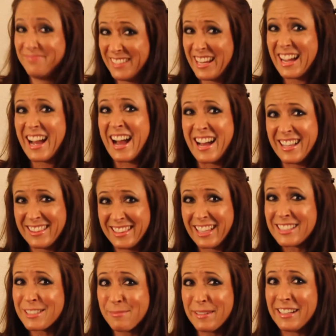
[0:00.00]
yeah,
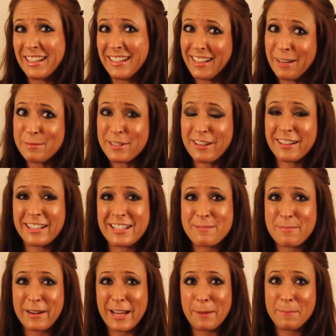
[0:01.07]
that's me, I'm talking to
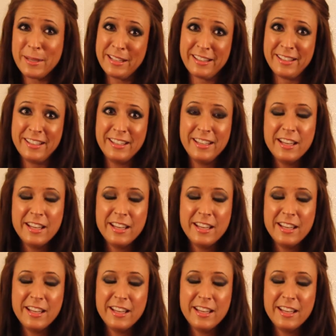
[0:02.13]
Brad Pitt,